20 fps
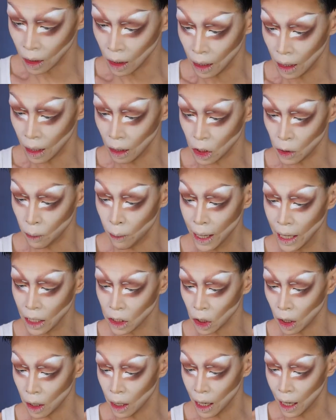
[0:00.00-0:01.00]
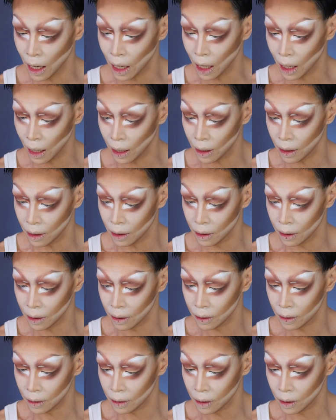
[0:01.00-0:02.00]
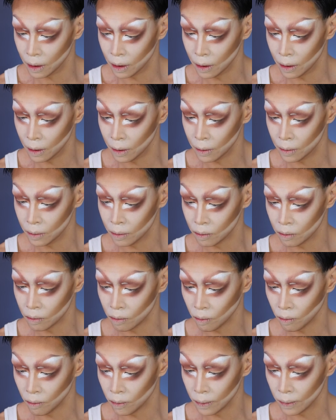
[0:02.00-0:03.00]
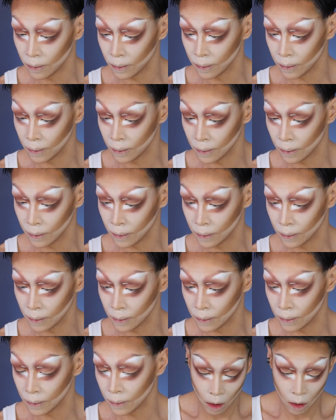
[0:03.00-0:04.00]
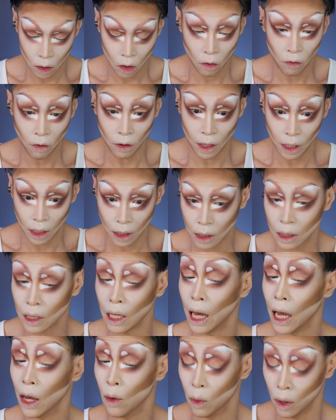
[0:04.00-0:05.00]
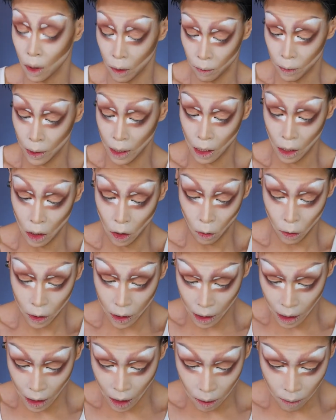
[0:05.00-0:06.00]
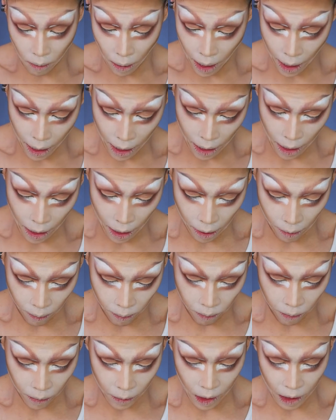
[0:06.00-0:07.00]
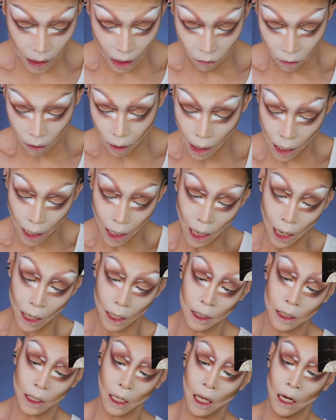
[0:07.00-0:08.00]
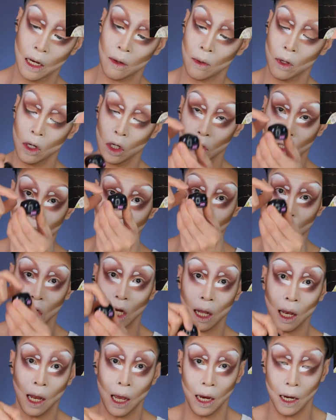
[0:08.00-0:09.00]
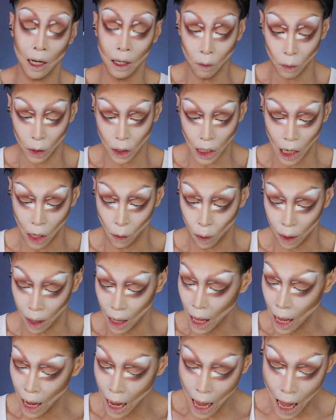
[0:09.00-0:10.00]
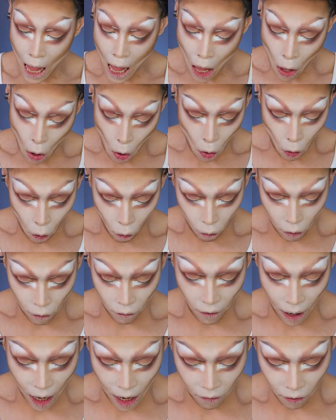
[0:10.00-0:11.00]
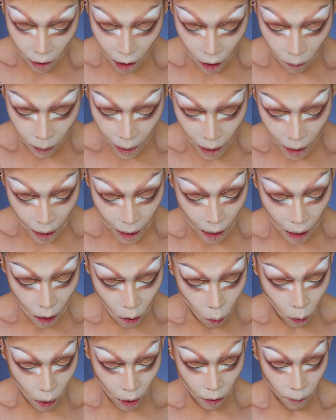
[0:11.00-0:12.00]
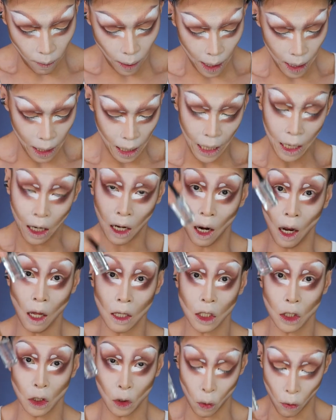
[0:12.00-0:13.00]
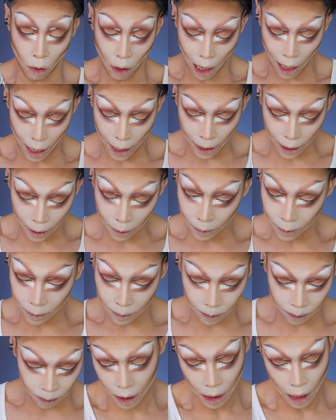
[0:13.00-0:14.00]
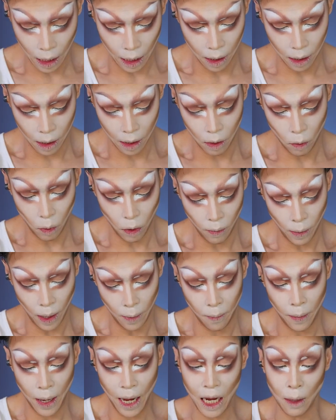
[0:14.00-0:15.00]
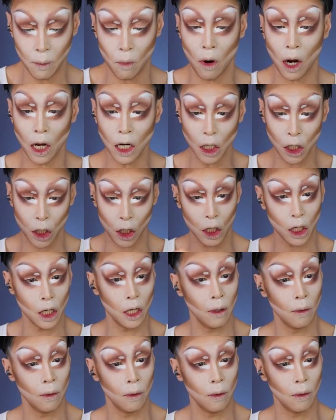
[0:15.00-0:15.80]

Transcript: Okay, now she paints on her eyeliner. I mean, you guys could imagine how much eyeliner I go through. So for this, I will be using my um, several eyeliners again. I'm going to use this gel liner, which I will revive a little bit again with my Inglot Duraline and then with my paintbrush.